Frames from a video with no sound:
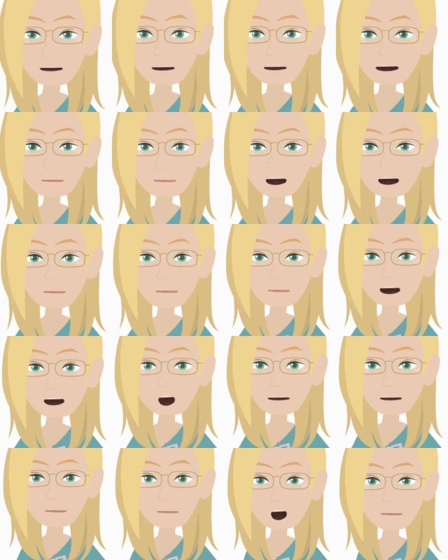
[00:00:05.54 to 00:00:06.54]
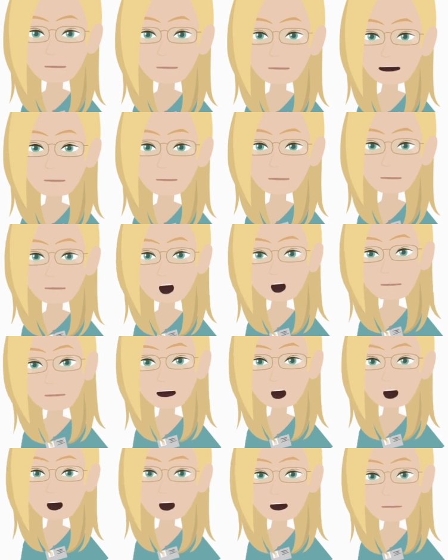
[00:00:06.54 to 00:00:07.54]
with the Dexcom G6
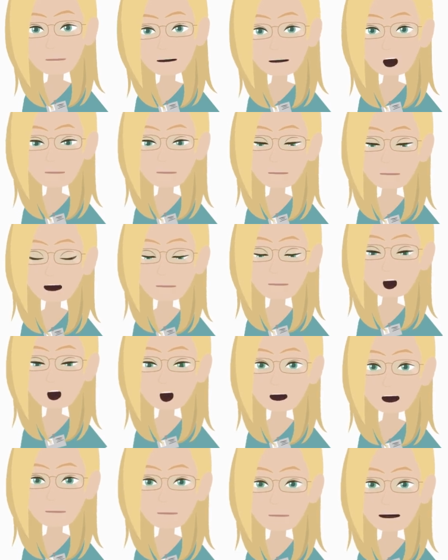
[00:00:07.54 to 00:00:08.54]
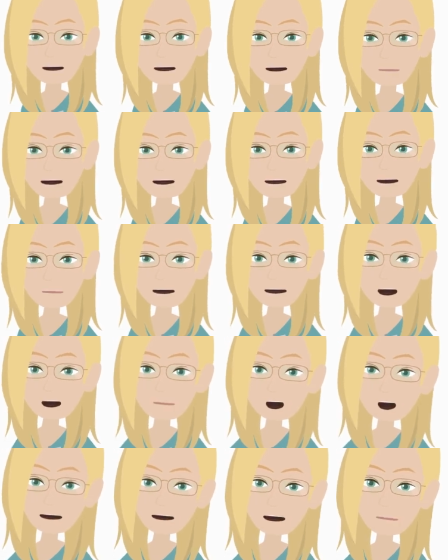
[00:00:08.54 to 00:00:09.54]
continuous glucose monitoring or
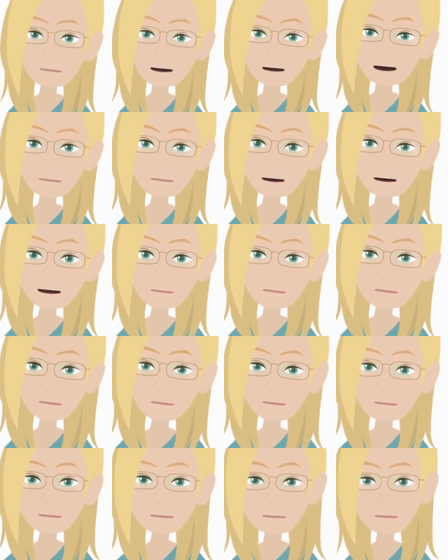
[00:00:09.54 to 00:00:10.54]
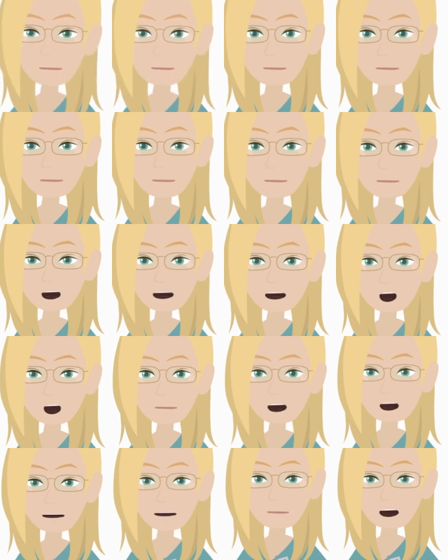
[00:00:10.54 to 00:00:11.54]
CGM sensors.
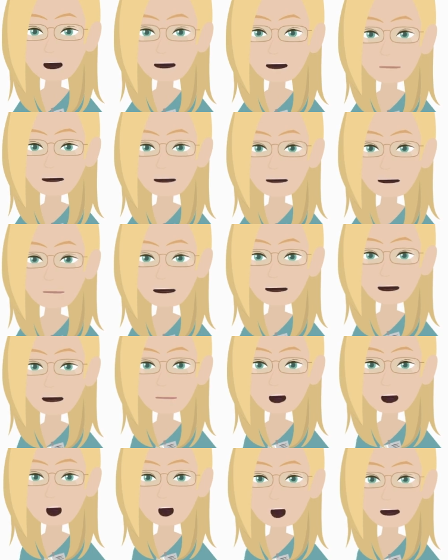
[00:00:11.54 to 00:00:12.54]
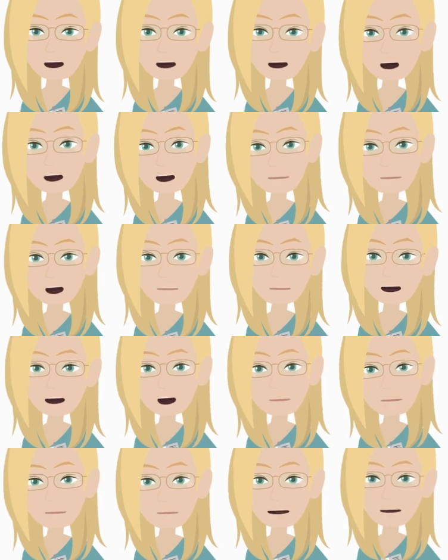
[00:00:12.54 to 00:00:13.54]
Glucose sensors continually measure
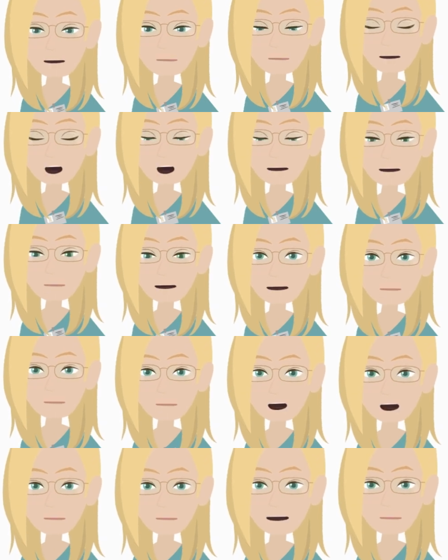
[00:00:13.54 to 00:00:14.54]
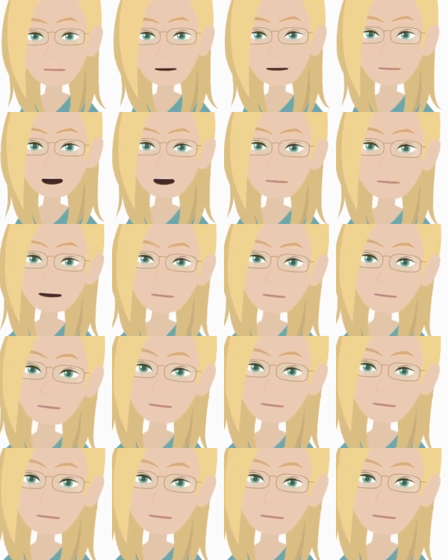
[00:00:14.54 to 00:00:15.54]
glucose in the tissue of the body.
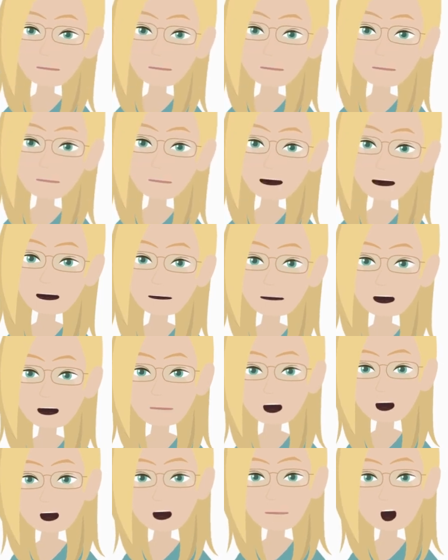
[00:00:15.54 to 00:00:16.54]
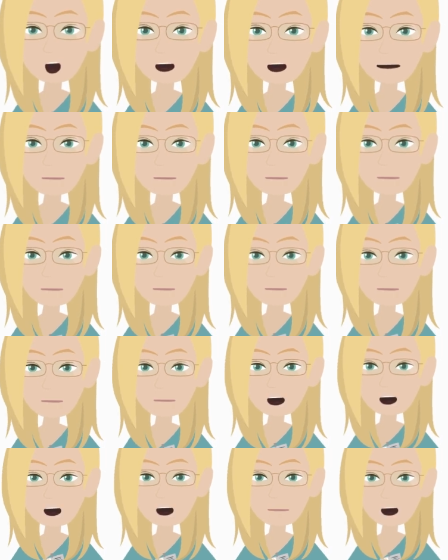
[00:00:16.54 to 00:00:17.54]
Every five minutes,
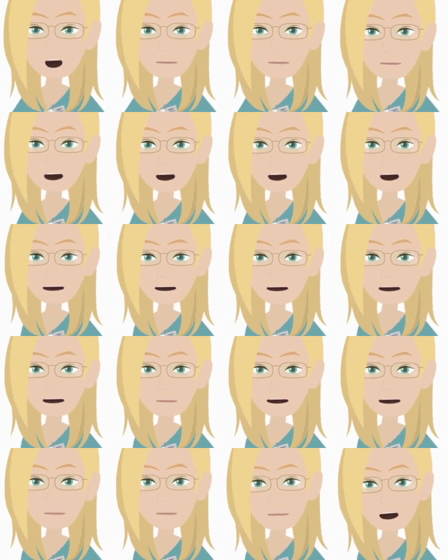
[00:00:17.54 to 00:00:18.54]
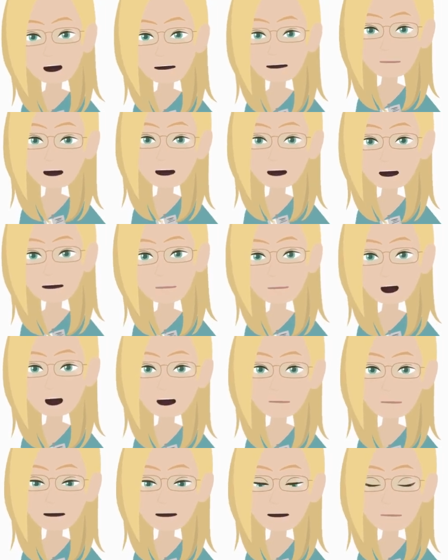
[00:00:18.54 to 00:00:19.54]
glucose readings are sent via
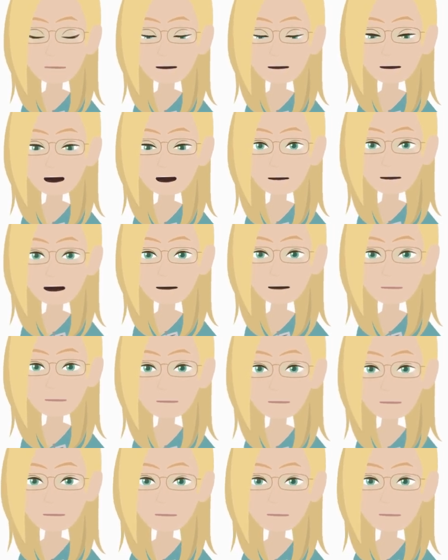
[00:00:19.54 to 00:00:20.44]
Bluetooth to the app.